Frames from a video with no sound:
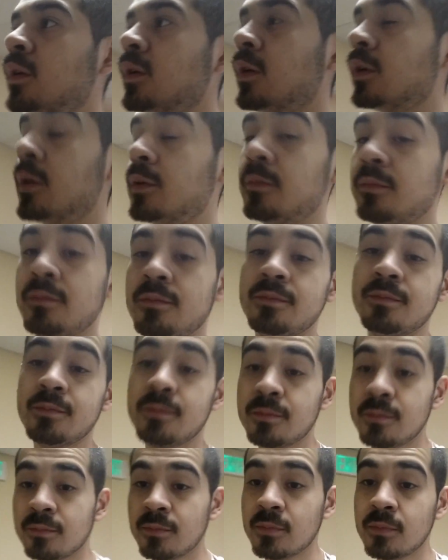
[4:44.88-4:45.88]
um
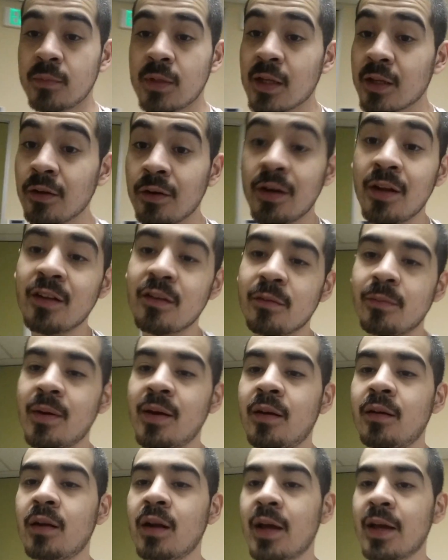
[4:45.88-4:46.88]
that's how it is,
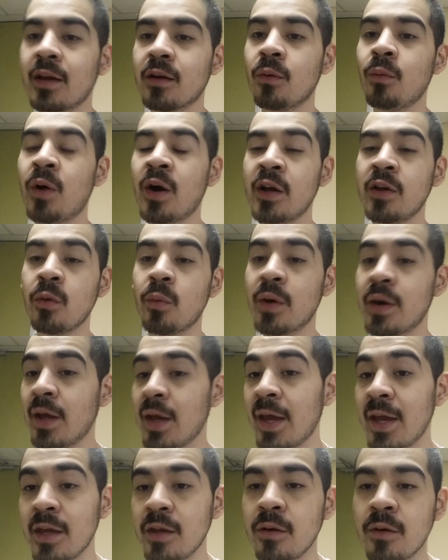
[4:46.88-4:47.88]
man, like why you want to
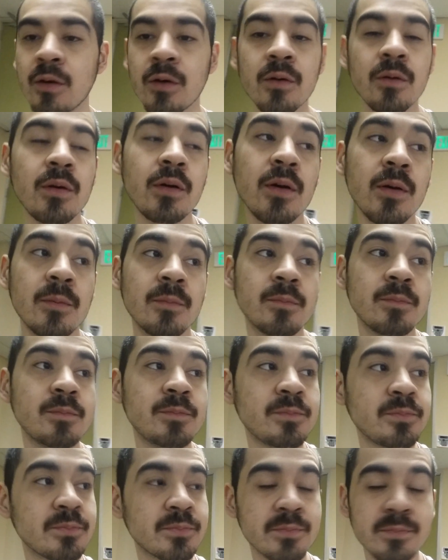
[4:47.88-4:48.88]
hate, you know, um
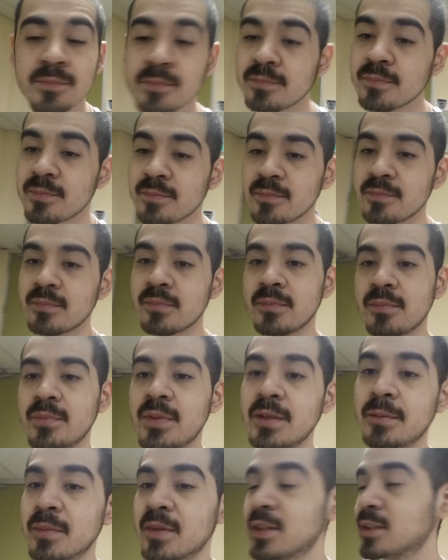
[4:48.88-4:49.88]

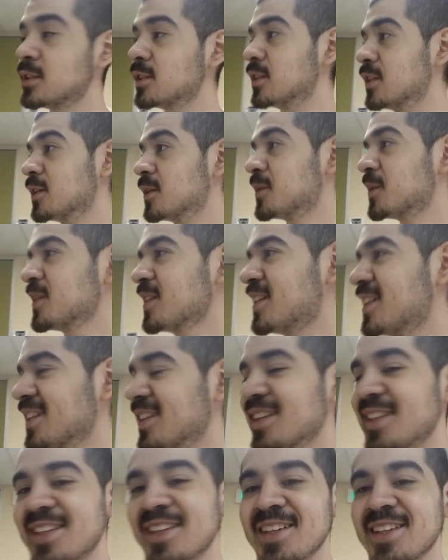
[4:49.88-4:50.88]
pretty much, you know.
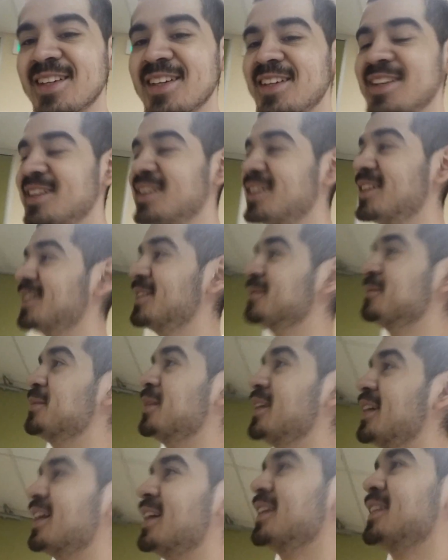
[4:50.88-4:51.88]
um but
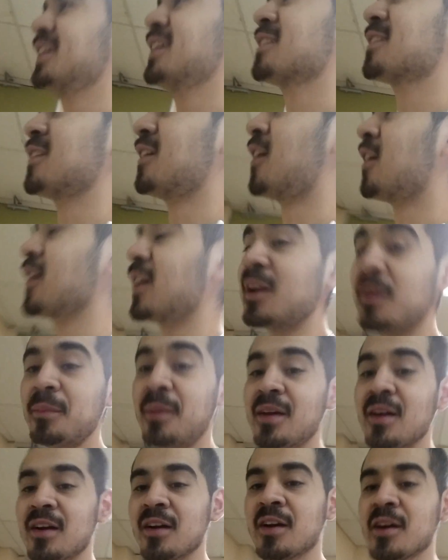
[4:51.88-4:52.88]
yeah, this is all gonna
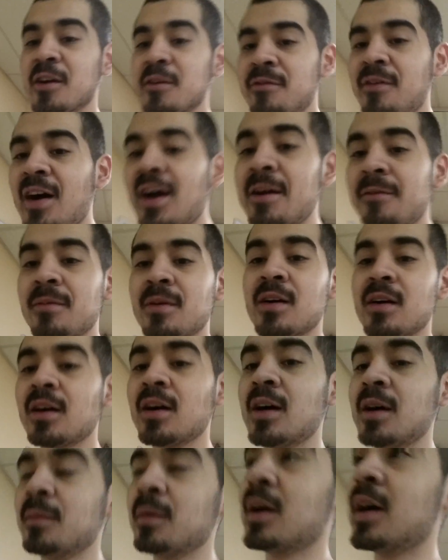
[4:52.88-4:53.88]
be a good vibe um